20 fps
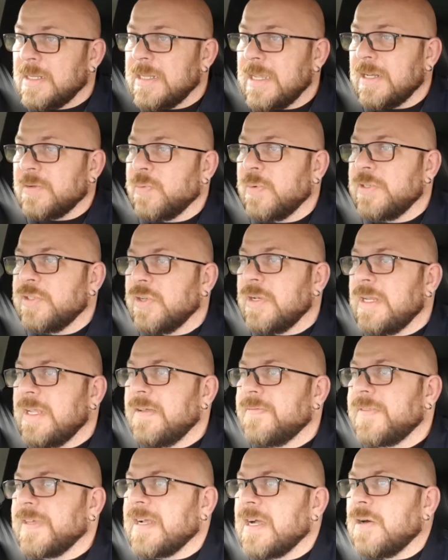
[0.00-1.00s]
Yet when you
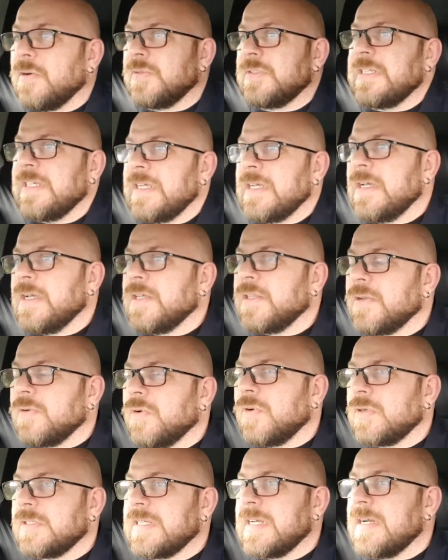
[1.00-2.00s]
leave the county, the
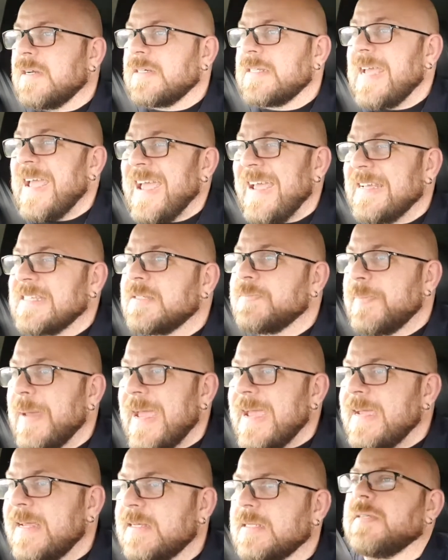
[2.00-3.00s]
roads aren't as
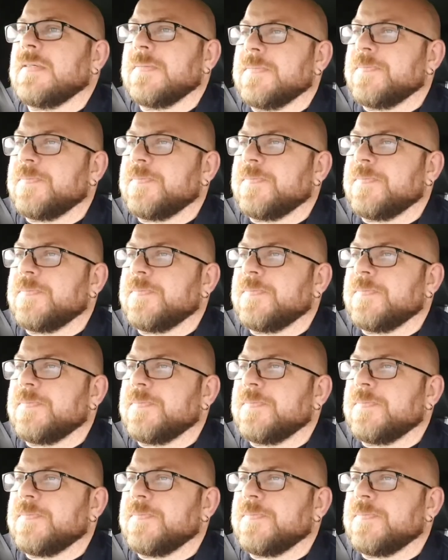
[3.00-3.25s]
bad.